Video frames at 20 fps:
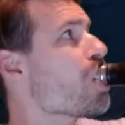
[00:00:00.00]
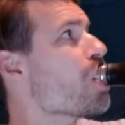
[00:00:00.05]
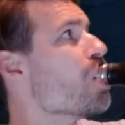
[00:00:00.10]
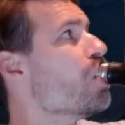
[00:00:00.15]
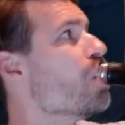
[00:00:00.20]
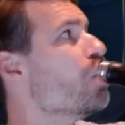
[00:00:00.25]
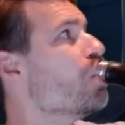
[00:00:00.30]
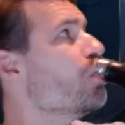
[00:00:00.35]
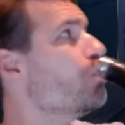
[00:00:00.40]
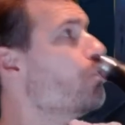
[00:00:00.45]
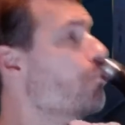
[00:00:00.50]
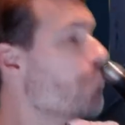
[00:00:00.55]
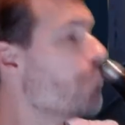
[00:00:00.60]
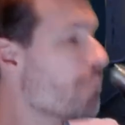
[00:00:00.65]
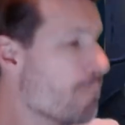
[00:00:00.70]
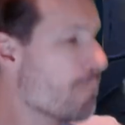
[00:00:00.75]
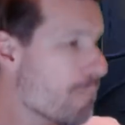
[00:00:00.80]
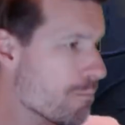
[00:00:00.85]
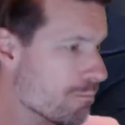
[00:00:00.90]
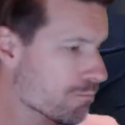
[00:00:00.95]

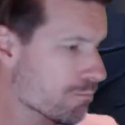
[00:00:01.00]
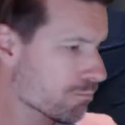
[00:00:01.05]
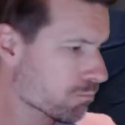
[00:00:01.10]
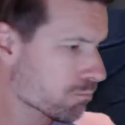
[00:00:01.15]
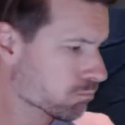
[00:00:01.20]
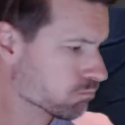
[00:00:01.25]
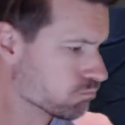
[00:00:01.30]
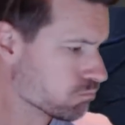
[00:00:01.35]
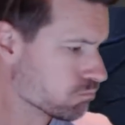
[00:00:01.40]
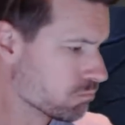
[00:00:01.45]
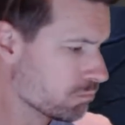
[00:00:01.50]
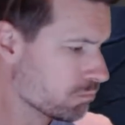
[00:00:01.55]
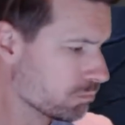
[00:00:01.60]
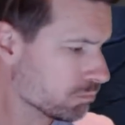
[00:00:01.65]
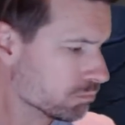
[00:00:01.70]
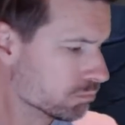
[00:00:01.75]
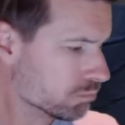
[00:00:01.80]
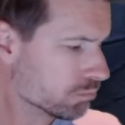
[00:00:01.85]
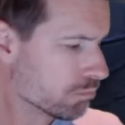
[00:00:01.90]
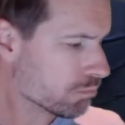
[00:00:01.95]

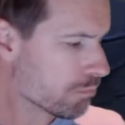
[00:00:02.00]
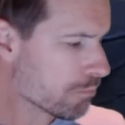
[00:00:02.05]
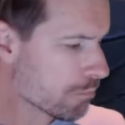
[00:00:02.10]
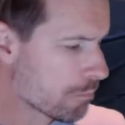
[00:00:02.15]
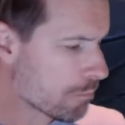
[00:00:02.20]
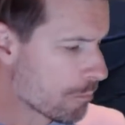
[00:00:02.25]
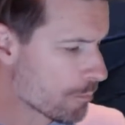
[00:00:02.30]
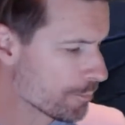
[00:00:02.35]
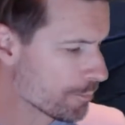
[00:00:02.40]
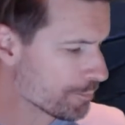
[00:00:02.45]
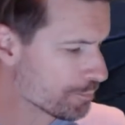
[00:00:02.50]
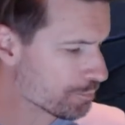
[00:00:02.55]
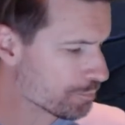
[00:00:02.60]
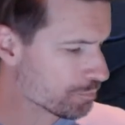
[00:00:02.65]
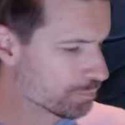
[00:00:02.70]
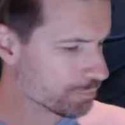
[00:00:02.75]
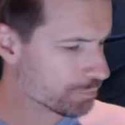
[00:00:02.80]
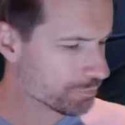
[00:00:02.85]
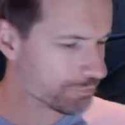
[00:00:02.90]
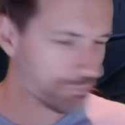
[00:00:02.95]

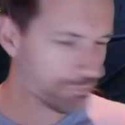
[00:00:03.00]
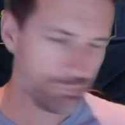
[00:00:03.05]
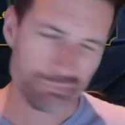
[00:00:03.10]
Nobody speaks.